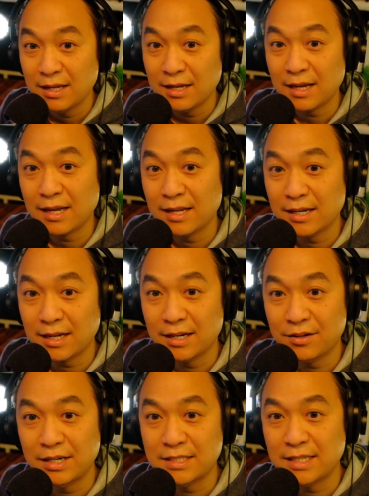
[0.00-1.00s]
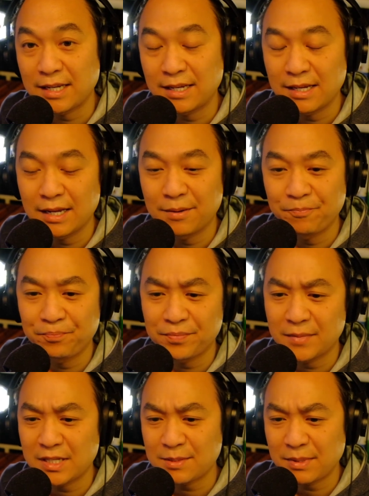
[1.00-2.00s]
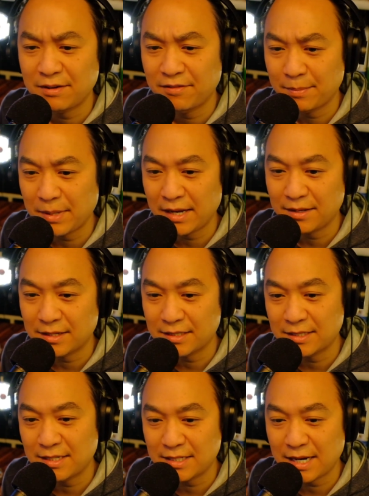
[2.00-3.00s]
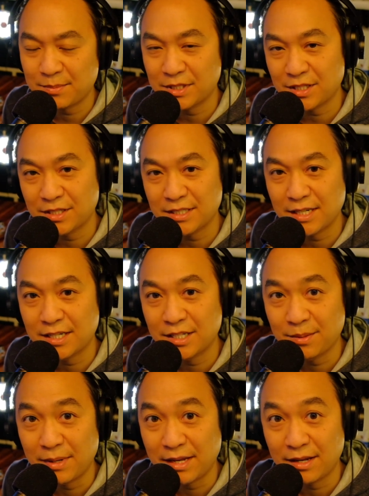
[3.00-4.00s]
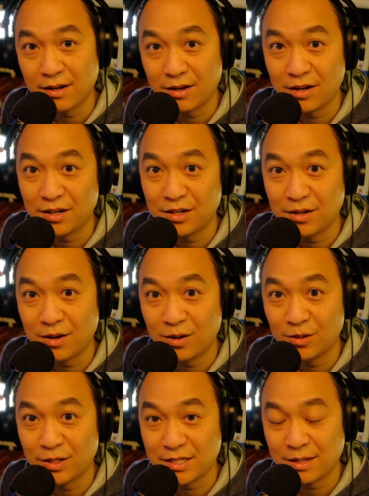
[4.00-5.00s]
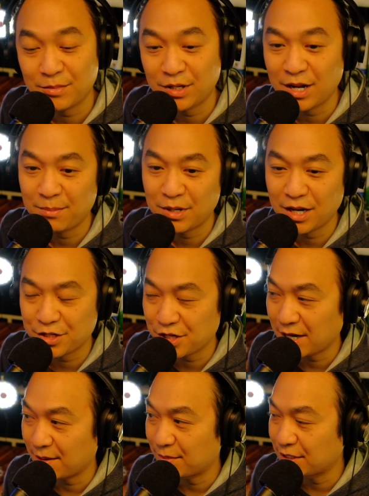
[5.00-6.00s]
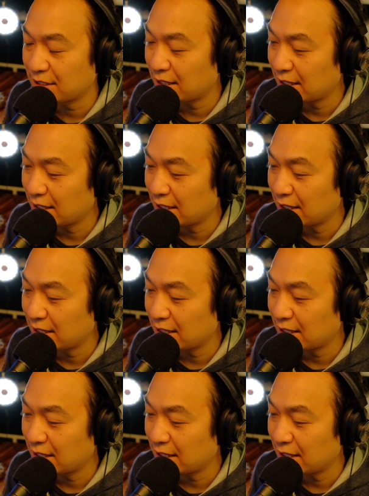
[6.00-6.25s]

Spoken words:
and it kind of creates a it's a bit of a pain because these cameras aren't intended to be on all the time. They're not production cameras.